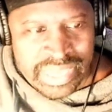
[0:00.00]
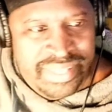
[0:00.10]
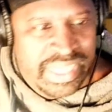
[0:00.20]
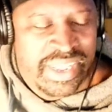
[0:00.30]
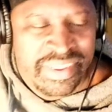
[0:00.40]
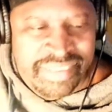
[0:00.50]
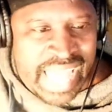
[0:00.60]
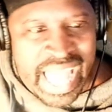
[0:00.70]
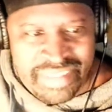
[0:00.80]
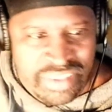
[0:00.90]
that these
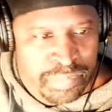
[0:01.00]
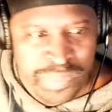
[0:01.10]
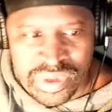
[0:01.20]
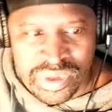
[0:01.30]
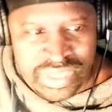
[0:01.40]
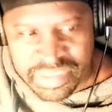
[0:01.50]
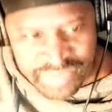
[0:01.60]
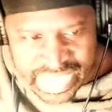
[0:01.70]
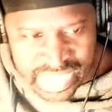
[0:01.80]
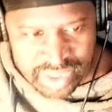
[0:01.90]
guys are booked in
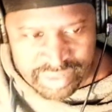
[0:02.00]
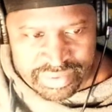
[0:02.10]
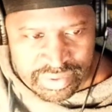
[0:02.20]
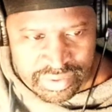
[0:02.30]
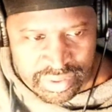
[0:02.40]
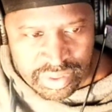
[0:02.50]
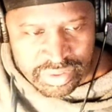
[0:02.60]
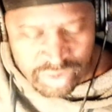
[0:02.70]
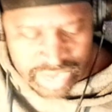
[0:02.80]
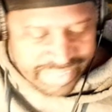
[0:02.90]
advance.
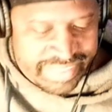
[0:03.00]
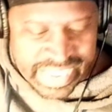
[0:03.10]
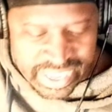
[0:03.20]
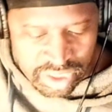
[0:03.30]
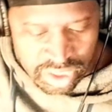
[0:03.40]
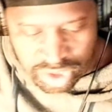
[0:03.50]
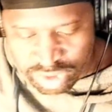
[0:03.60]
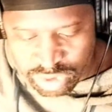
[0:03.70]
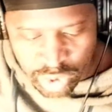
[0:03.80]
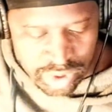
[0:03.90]
So let's say
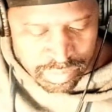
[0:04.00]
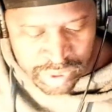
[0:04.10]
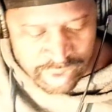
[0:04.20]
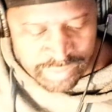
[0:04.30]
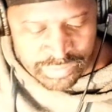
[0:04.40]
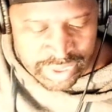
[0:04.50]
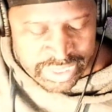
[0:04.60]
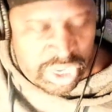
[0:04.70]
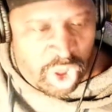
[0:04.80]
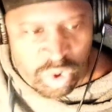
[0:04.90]
Twerk booked
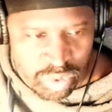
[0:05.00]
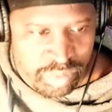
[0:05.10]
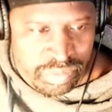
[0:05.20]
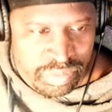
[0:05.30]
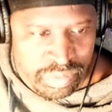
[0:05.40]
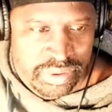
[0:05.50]
for Gnome,